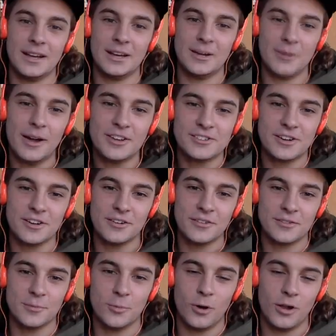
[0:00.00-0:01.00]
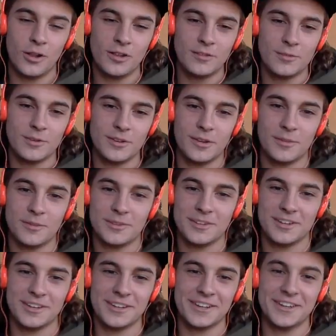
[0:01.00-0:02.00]
Why are you trying to do some Wallies when you
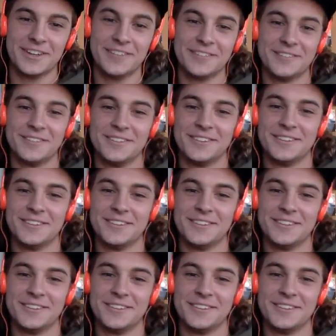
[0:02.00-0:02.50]
come to San Diego?